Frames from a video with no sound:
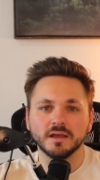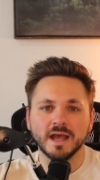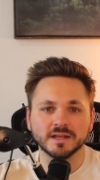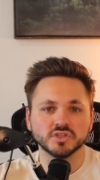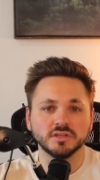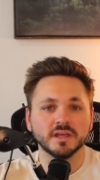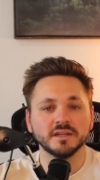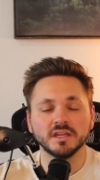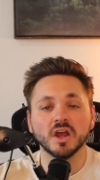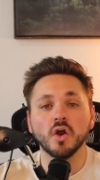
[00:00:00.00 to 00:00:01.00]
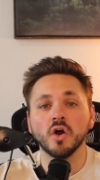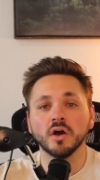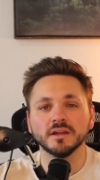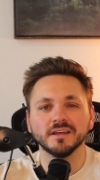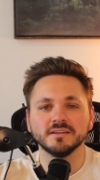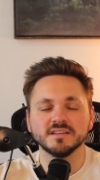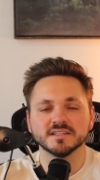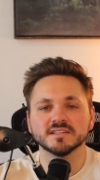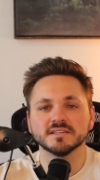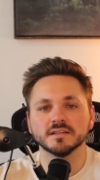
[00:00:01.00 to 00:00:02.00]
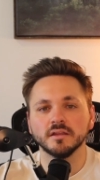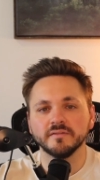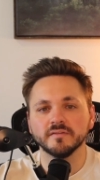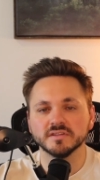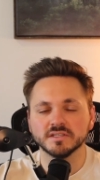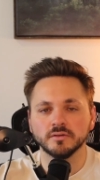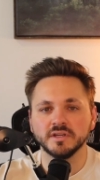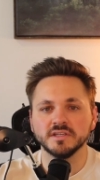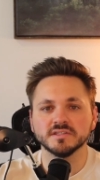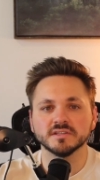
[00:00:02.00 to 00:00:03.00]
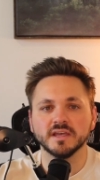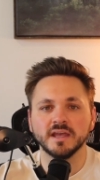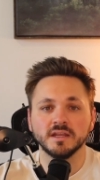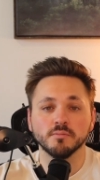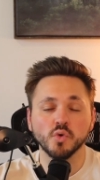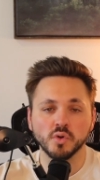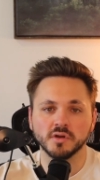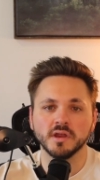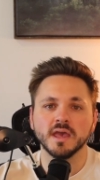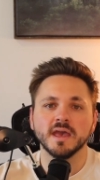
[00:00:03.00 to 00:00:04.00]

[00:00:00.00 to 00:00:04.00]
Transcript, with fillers: actually lending on these assisted living facilities anymore.